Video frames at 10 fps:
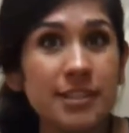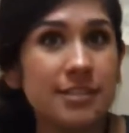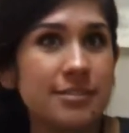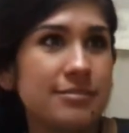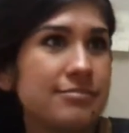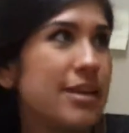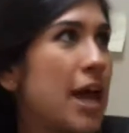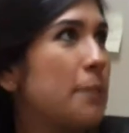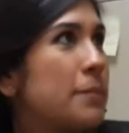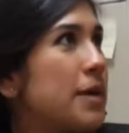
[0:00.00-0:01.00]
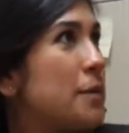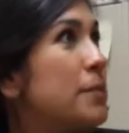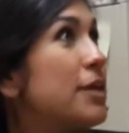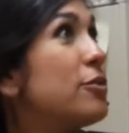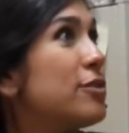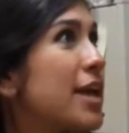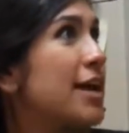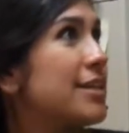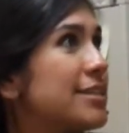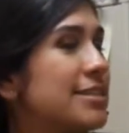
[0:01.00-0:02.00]
it, I'm going to be good
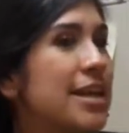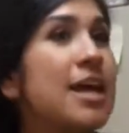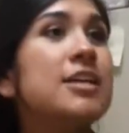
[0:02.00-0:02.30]
at it.